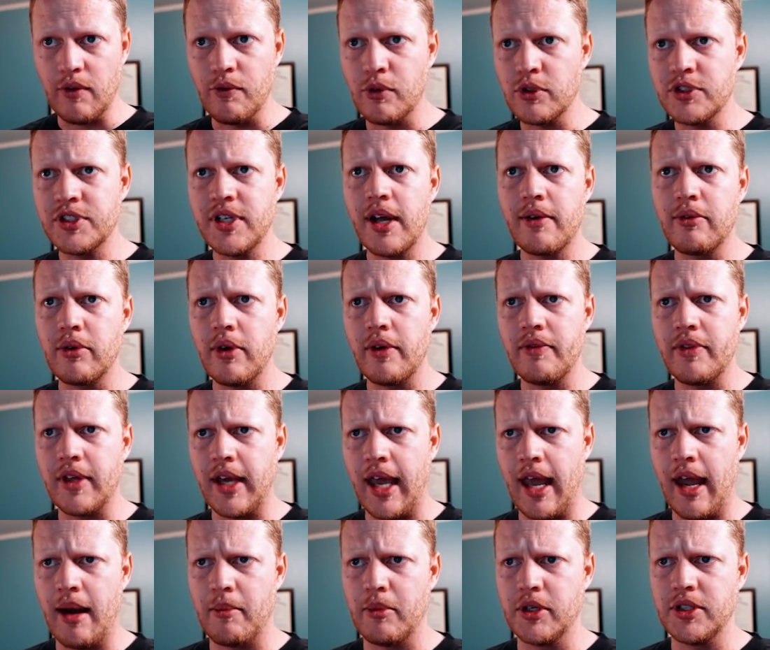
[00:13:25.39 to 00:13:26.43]
for several of the
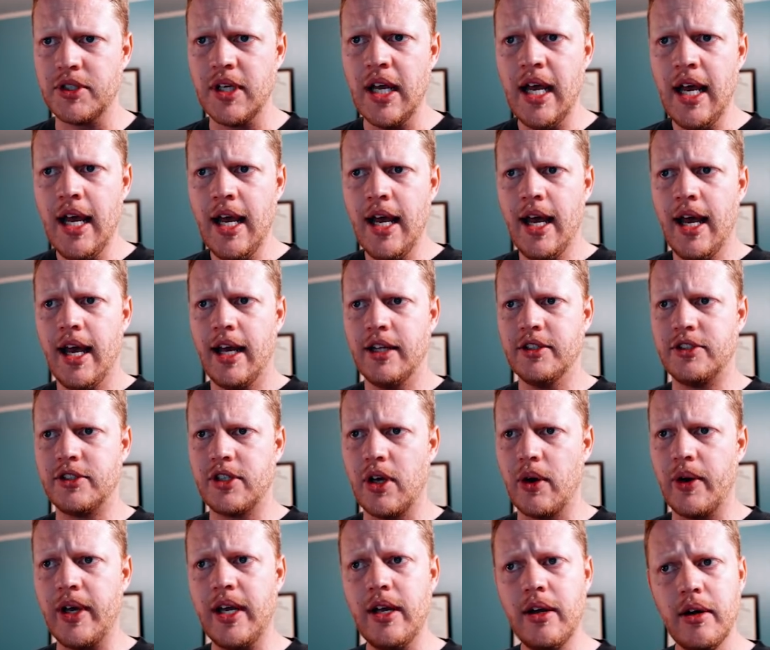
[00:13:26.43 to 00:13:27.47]
cameras. And
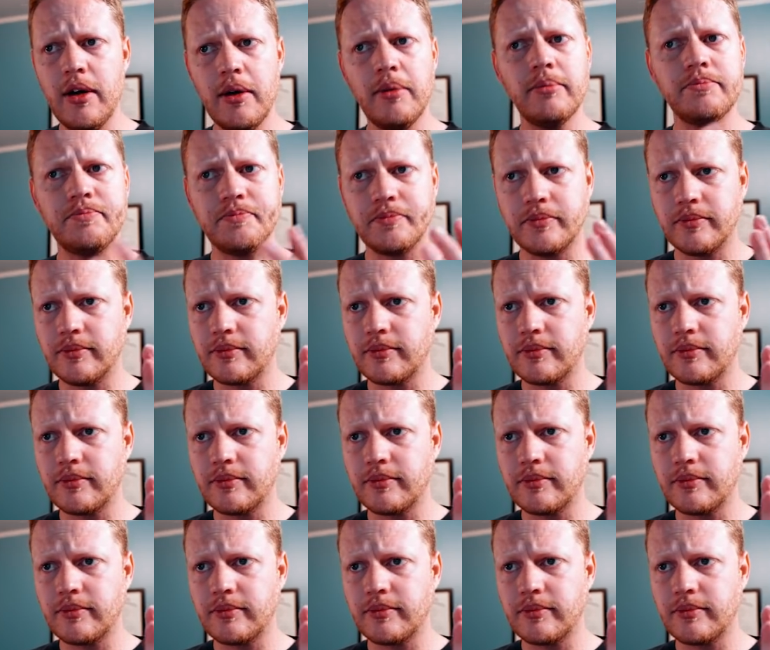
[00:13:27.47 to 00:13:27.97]
so here,